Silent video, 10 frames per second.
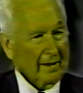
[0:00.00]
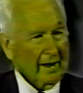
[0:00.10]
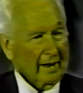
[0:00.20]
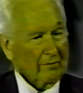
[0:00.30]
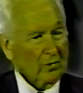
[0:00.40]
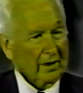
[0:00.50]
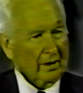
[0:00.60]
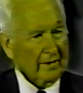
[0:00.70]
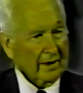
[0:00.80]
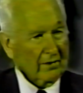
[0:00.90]
And
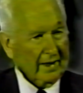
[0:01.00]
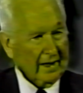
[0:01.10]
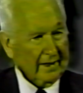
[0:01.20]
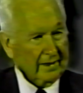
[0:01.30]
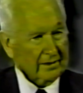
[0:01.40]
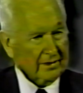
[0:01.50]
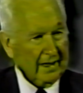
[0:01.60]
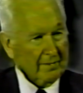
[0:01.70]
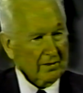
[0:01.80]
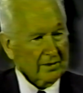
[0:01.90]
when their great ideas
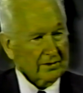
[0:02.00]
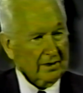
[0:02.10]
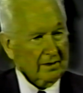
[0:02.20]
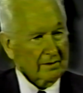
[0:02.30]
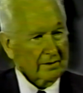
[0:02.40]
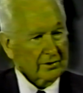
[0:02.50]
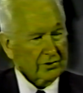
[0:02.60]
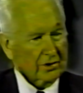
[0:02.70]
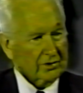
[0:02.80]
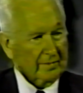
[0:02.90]
came on the scene, the
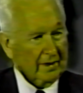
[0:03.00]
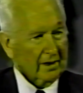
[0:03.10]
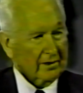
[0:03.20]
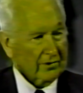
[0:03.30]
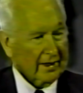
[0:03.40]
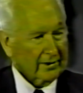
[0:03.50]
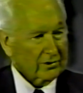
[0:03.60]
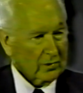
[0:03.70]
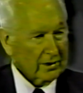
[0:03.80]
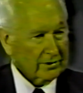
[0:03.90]
church immediately tried to
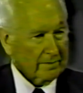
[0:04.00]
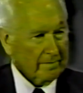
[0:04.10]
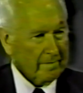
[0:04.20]
squelch them